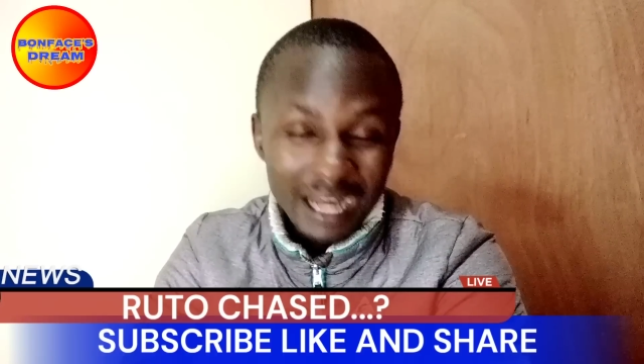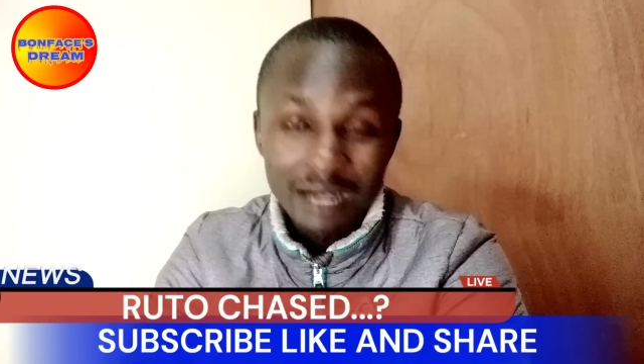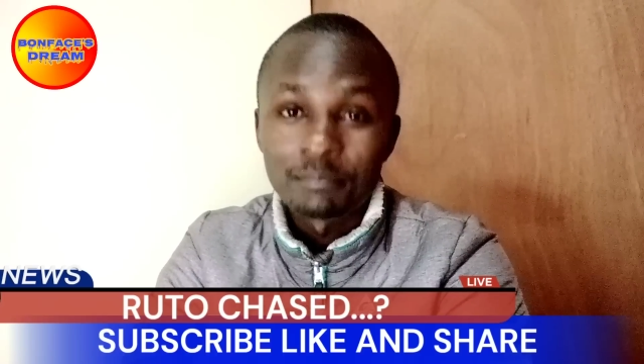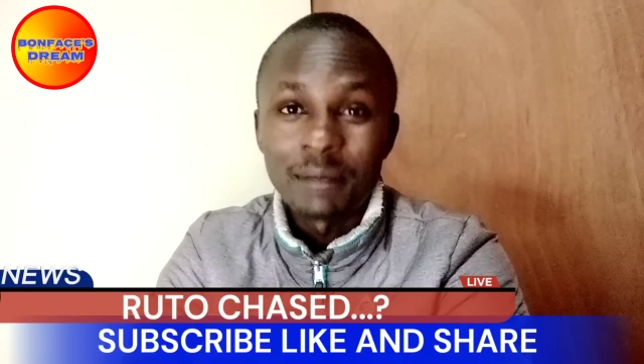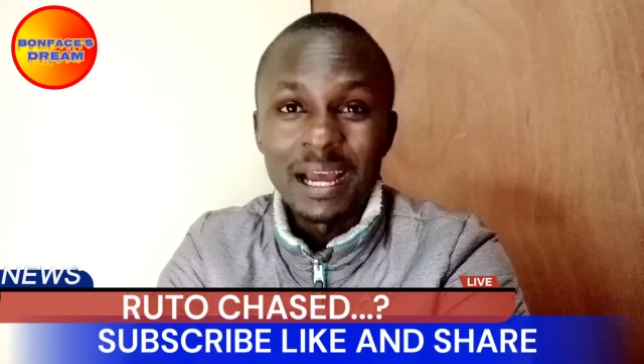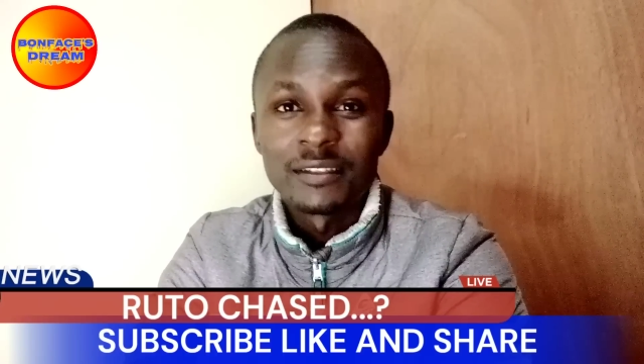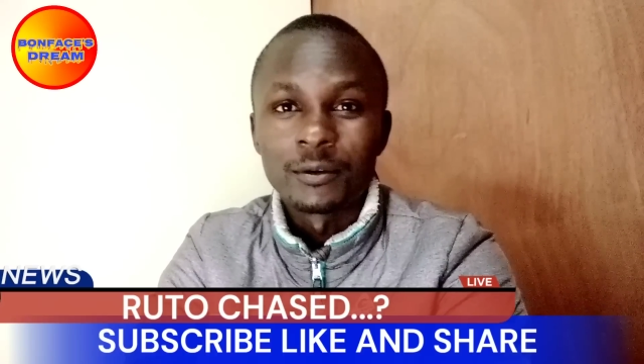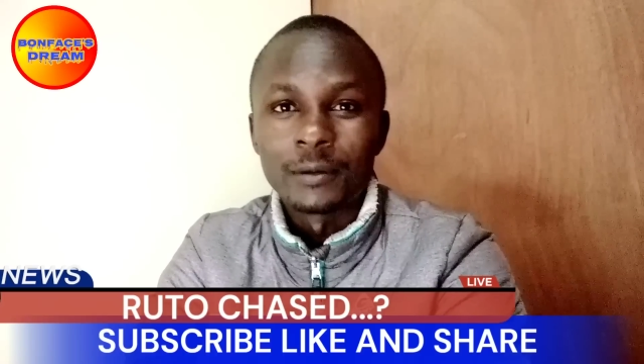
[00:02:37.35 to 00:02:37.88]

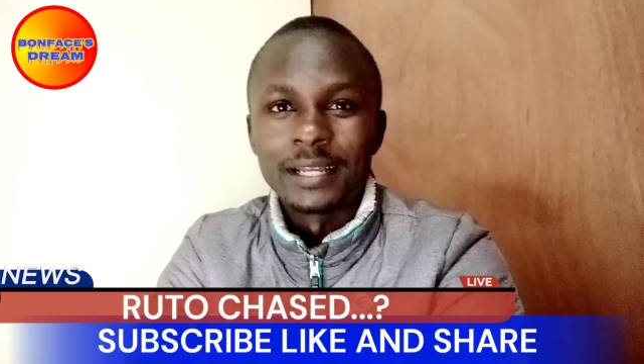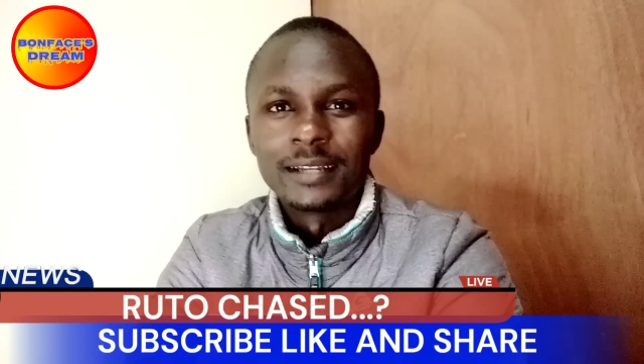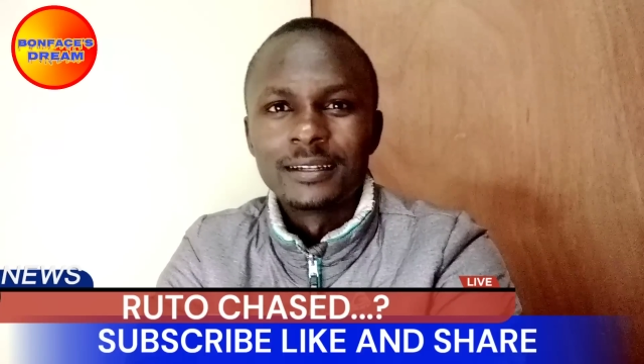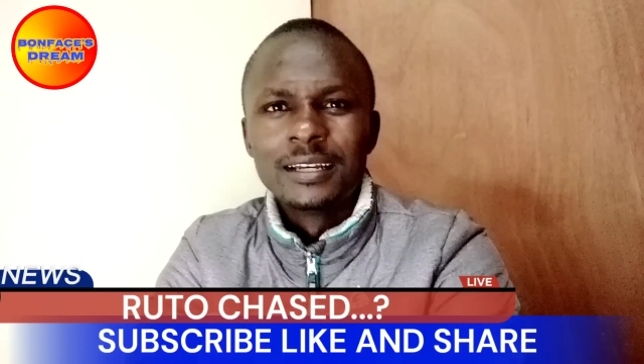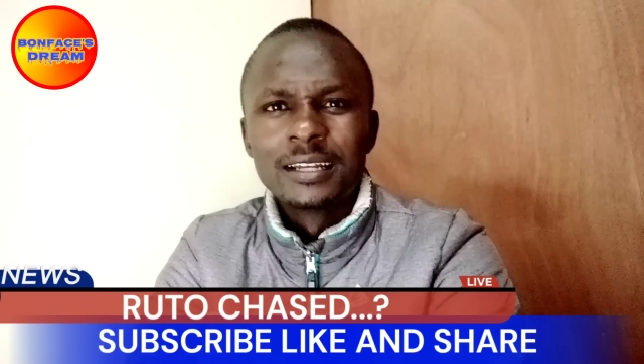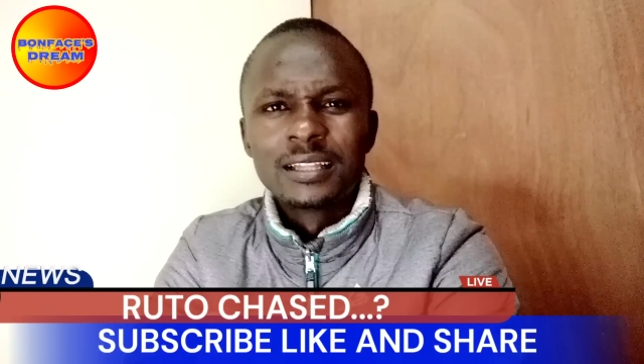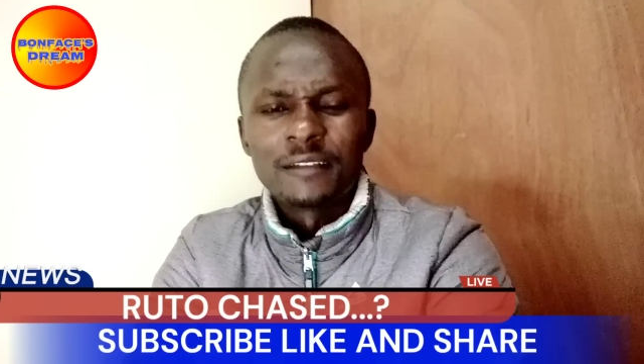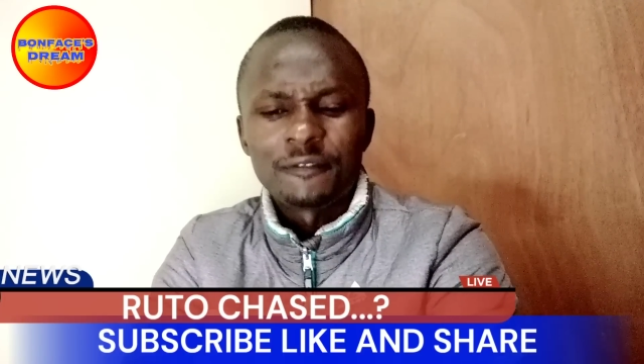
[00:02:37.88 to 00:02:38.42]
And by the way,
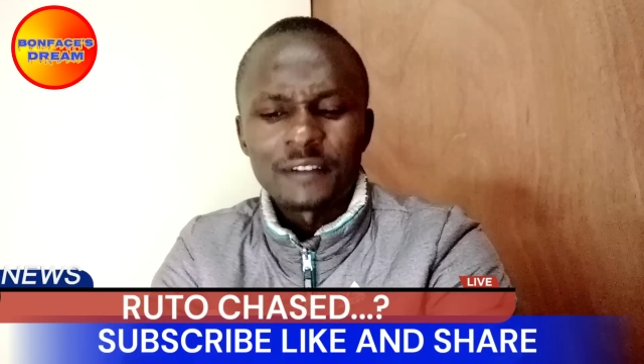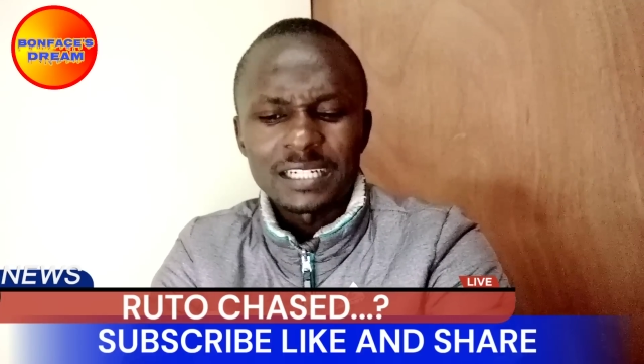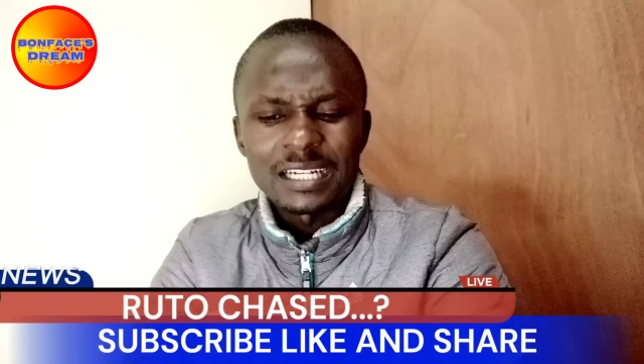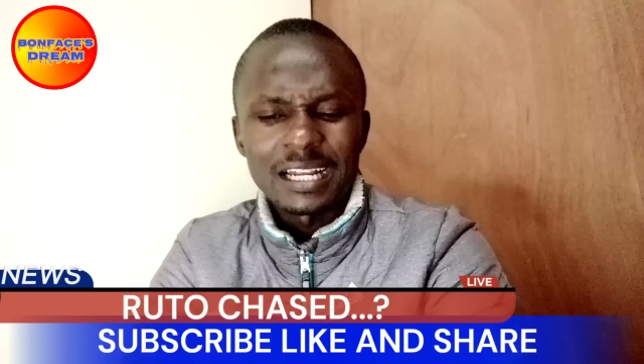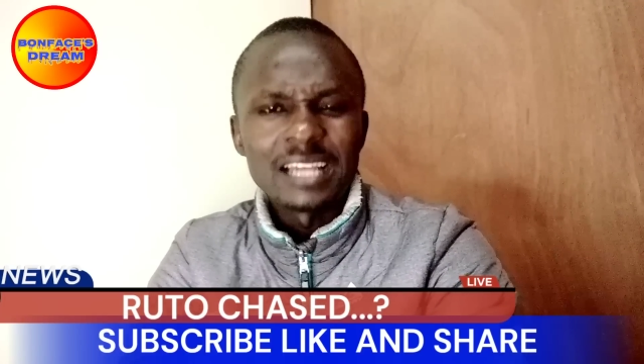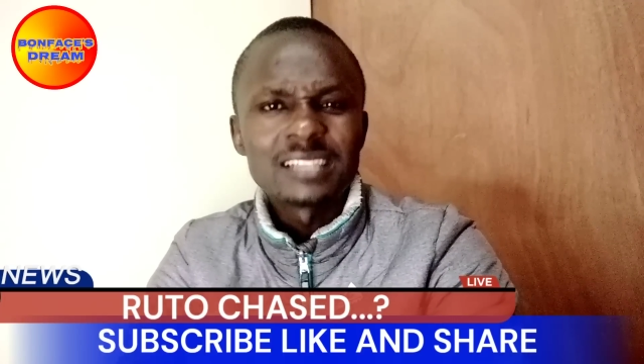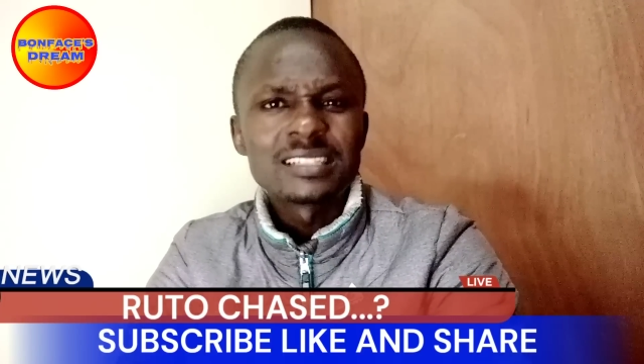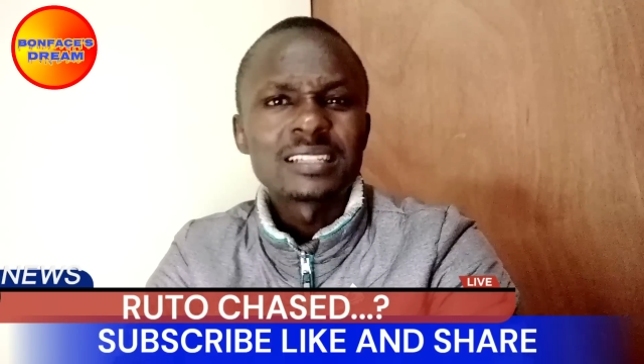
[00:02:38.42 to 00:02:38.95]
the
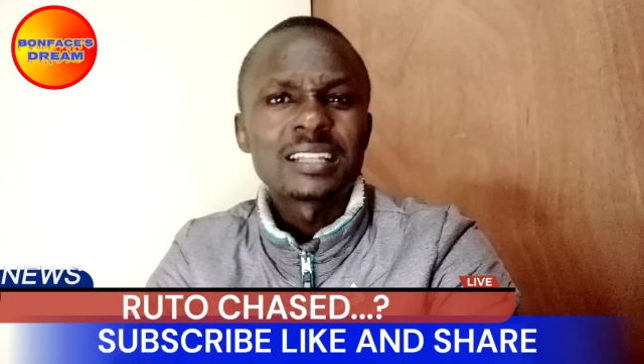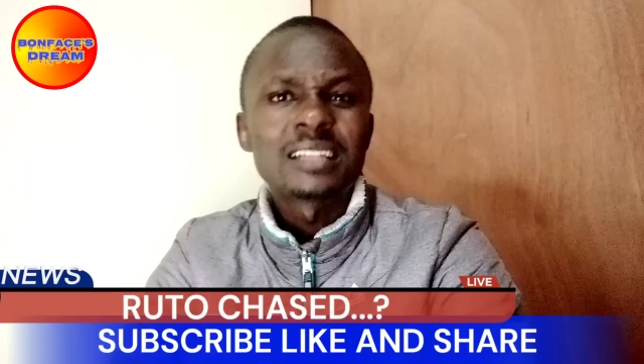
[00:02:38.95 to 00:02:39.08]
fertilizer